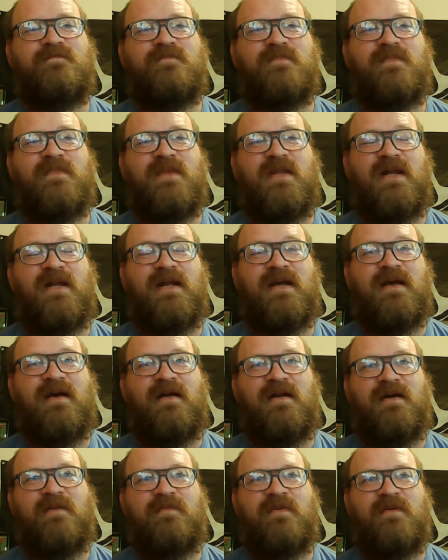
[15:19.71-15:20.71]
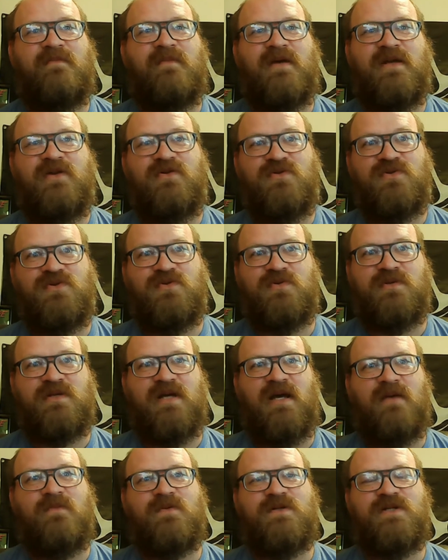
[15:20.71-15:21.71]
And then I got up at my usual
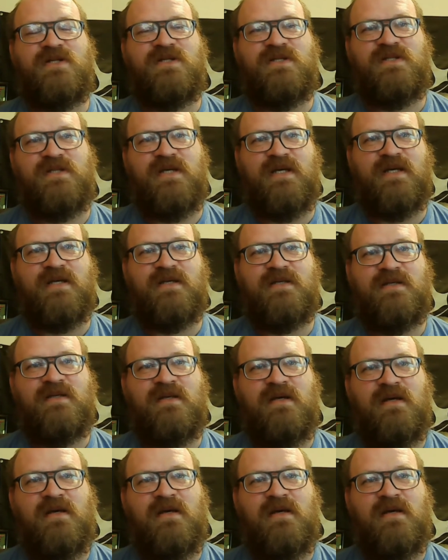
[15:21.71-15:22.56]
time, which is six.